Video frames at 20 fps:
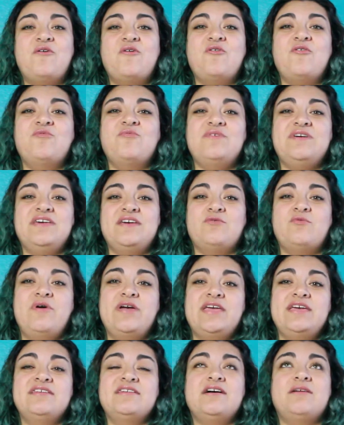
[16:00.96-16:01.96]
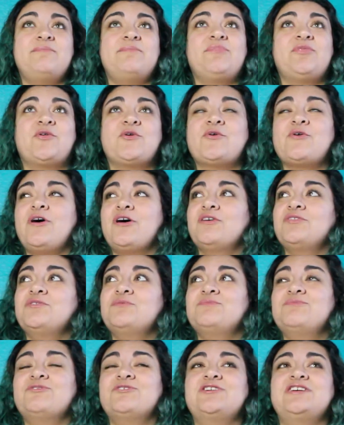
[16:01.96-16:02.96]
whole week, waking up at 3 o'clock in the
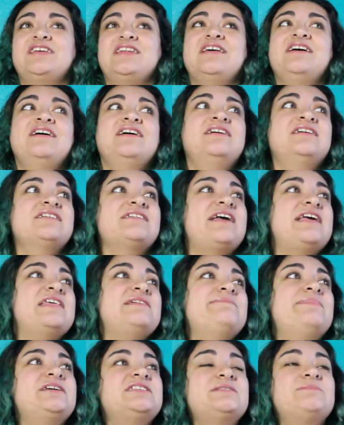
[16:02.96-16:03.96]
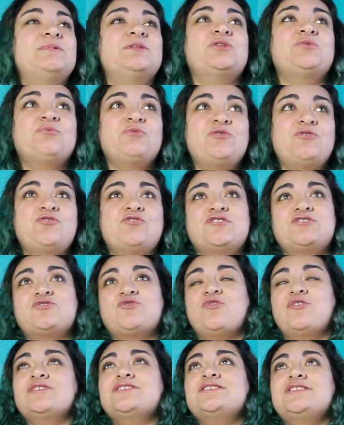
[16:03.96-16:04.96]
morning, getting picked up by the recruiters,
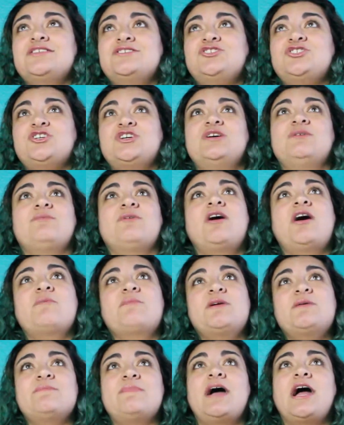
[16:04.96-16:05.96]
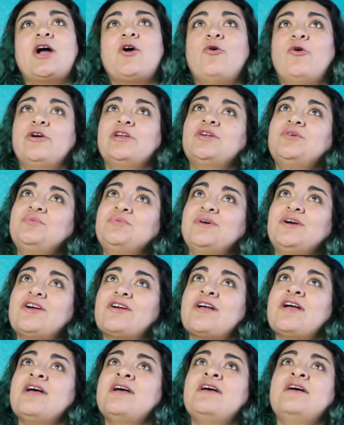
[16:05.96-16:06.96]
going to the gym, coming back, going to
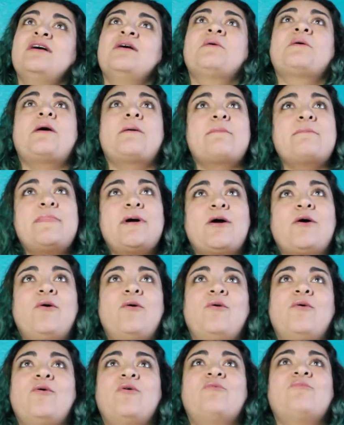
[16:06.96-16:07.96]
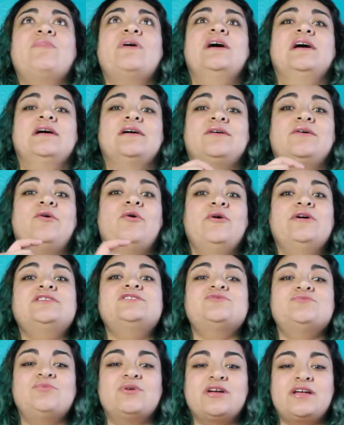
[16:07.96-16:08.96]
work, coming back home, going
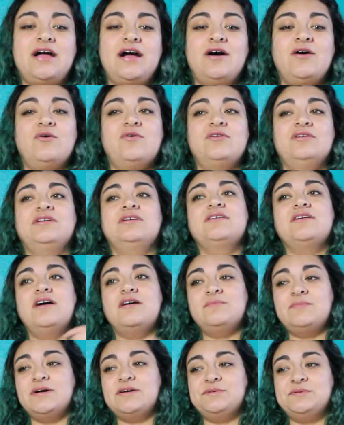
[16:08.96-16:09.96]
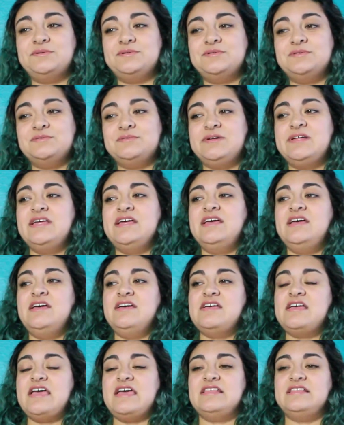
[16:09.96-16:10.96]
to work out, come back home,
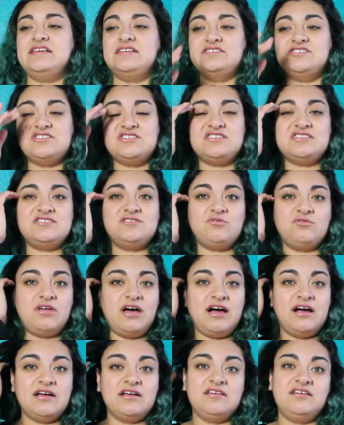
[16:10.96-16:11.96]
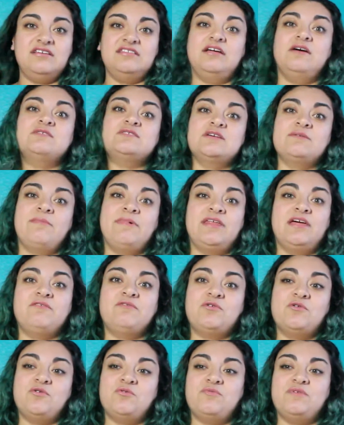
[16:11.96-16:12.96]
and then just do that. And that was like my life
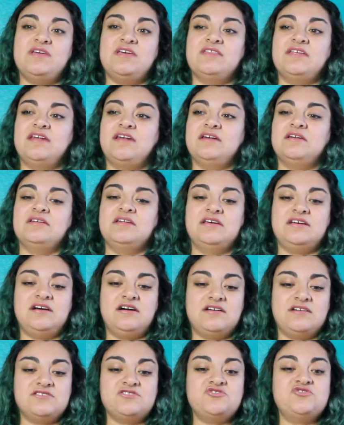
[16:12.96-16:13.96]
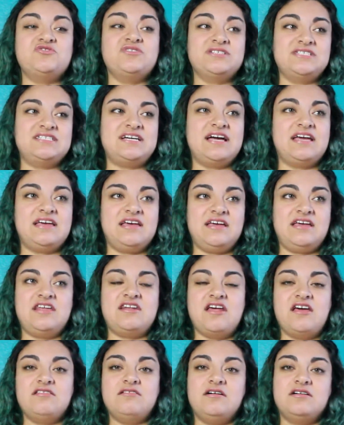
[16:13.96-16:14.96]
for a whole week, and then like on a strict diet,
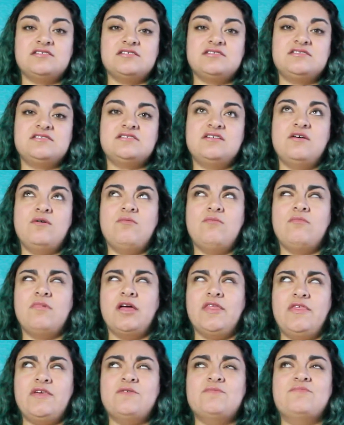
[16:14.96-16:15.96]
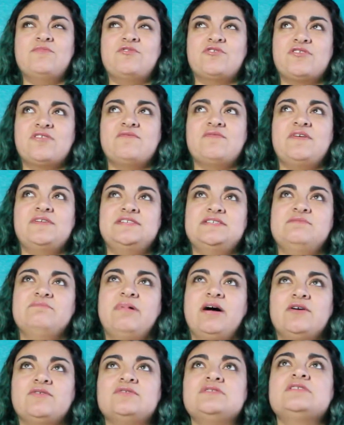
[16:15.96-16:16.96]
and I lost, I think, more than 15
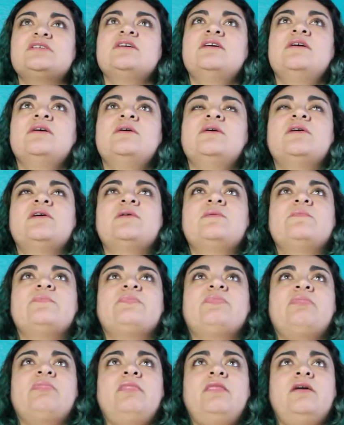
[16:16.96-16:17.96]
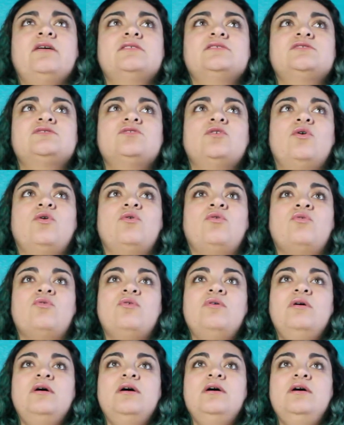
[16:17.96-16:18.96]
pounds. So